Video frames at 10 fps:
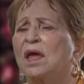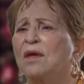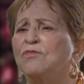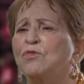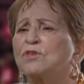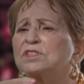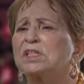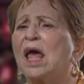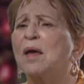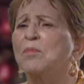If you
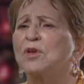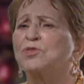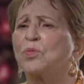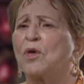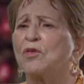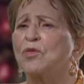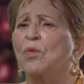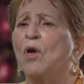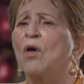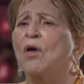establish where
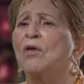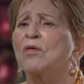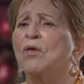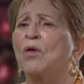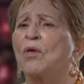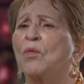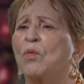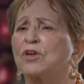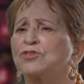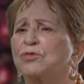you are or
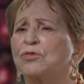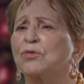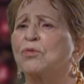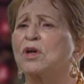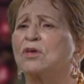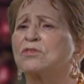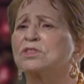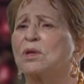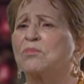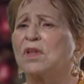what you're doing or
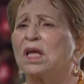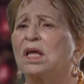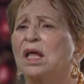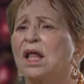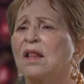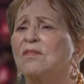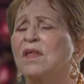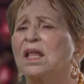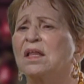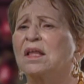something,
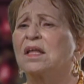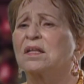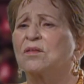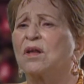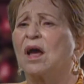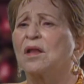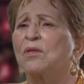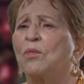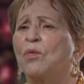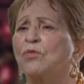then it
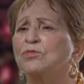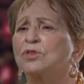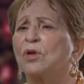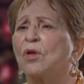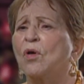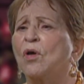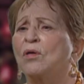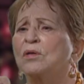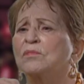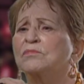kind of rolls
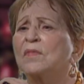along.